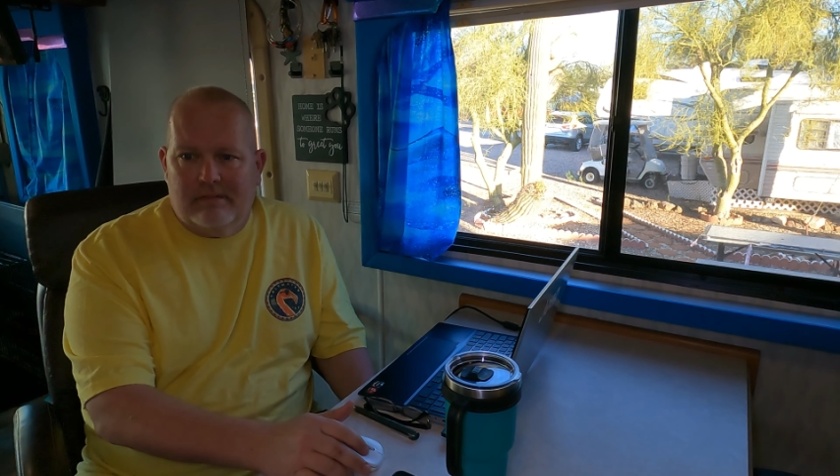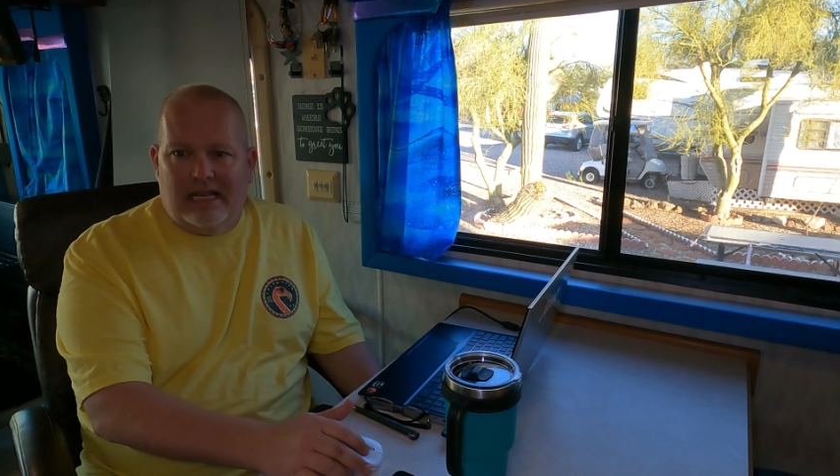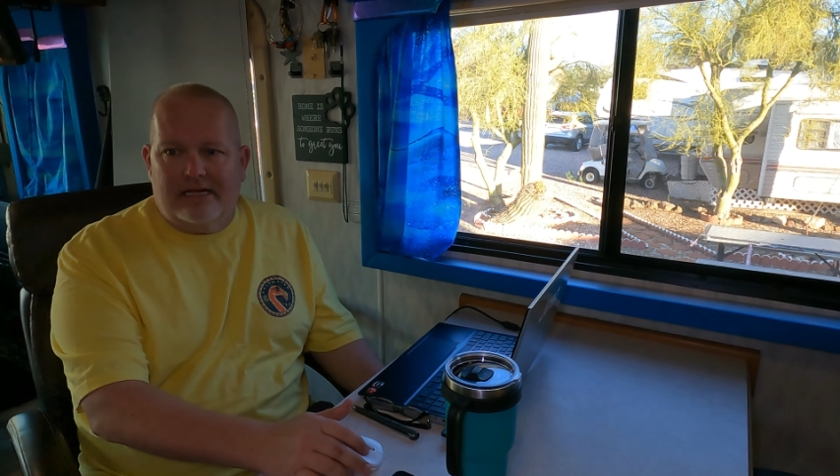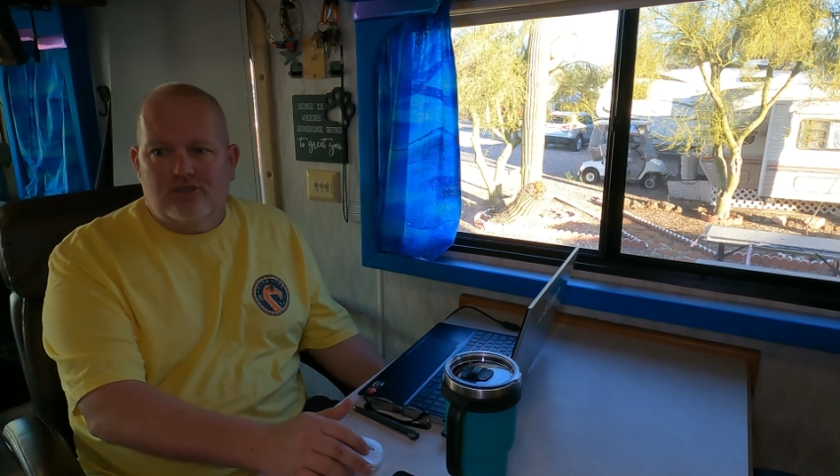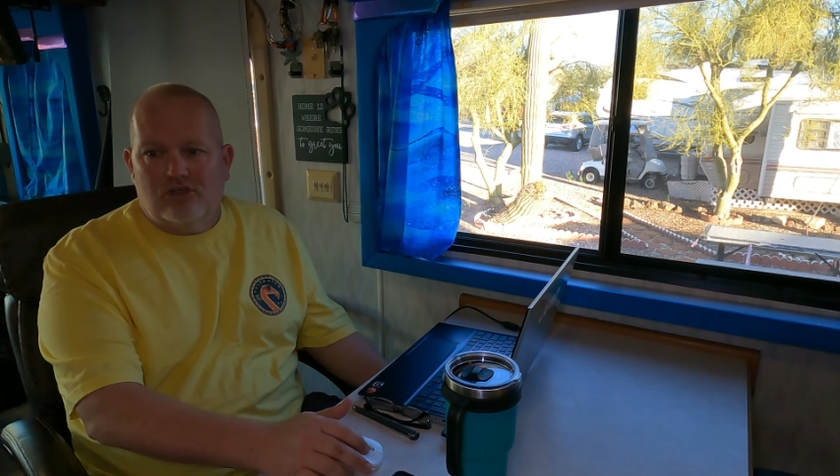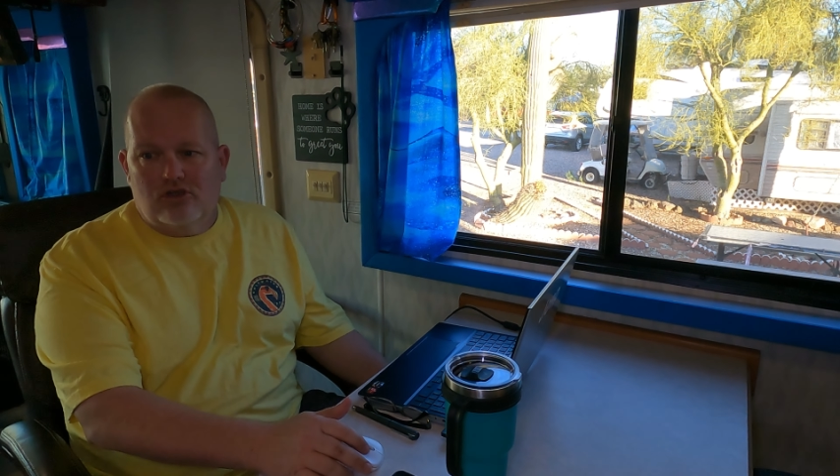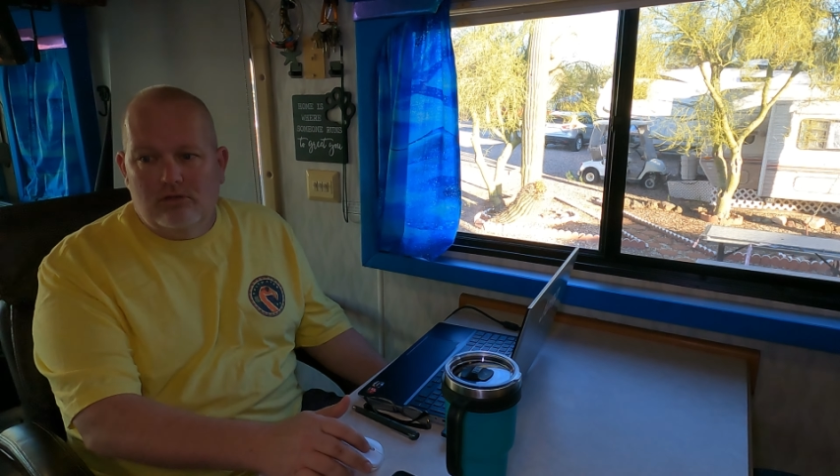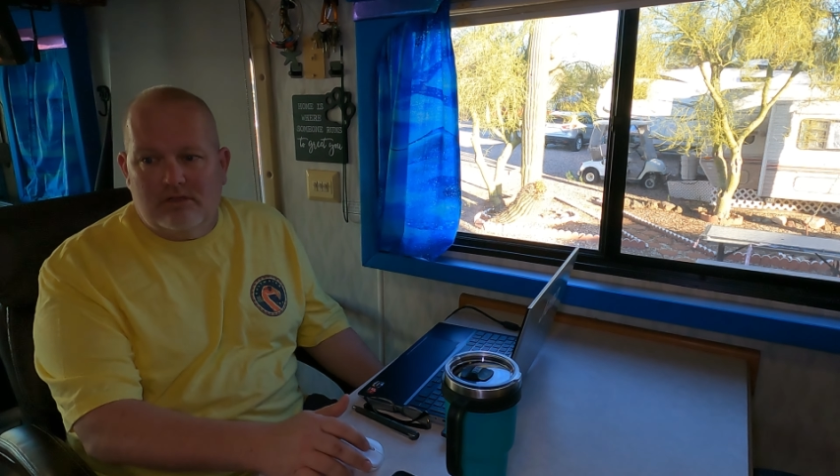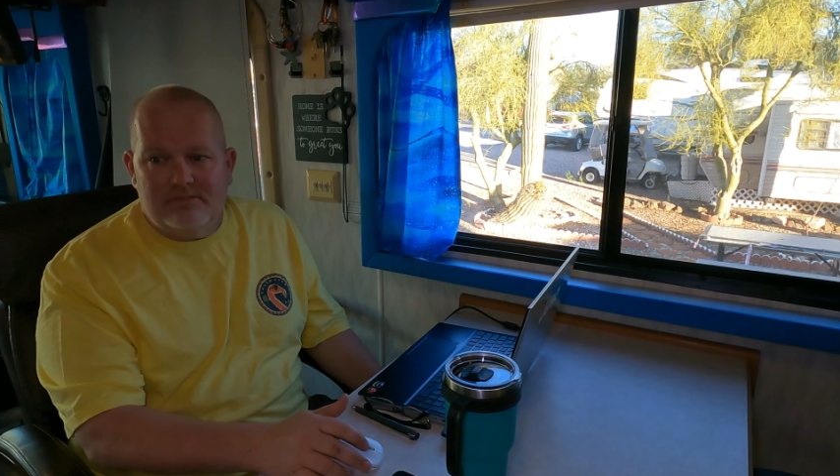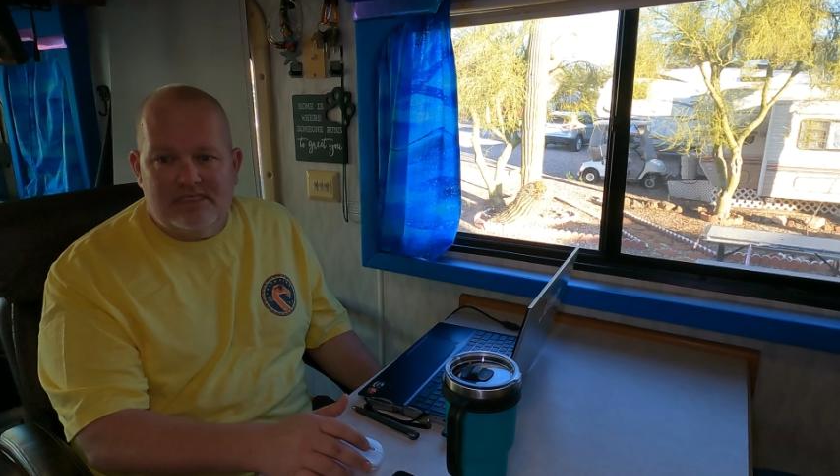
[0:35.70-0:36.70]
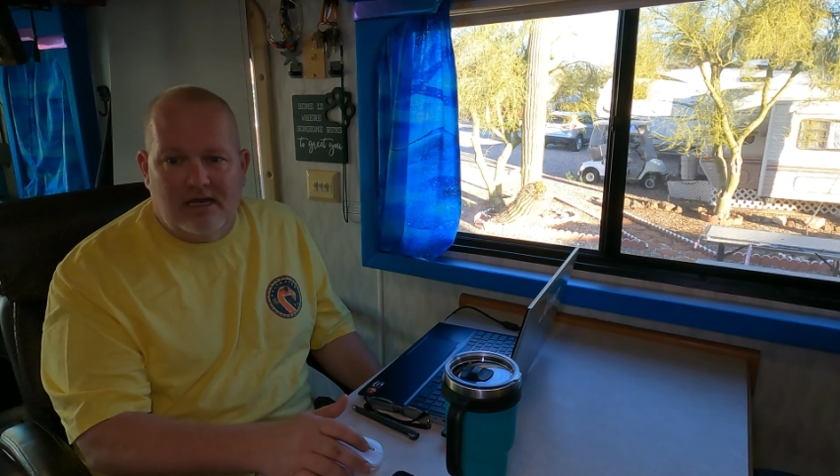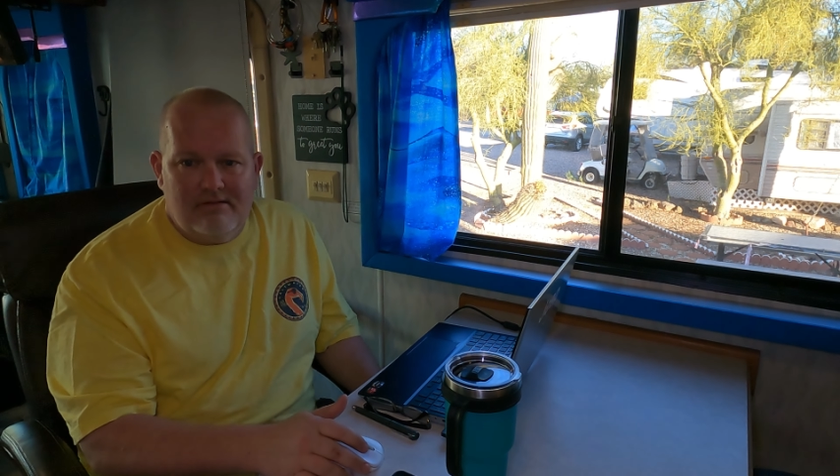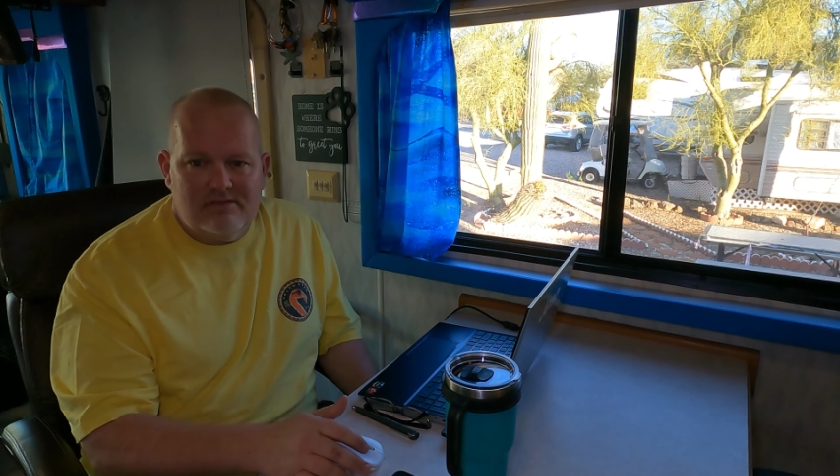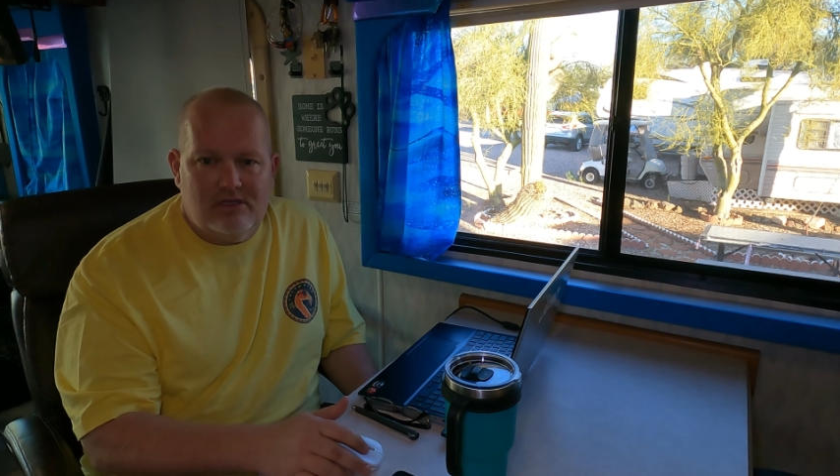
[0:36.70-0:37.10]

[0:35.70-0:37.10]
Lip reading: electrocute themselves.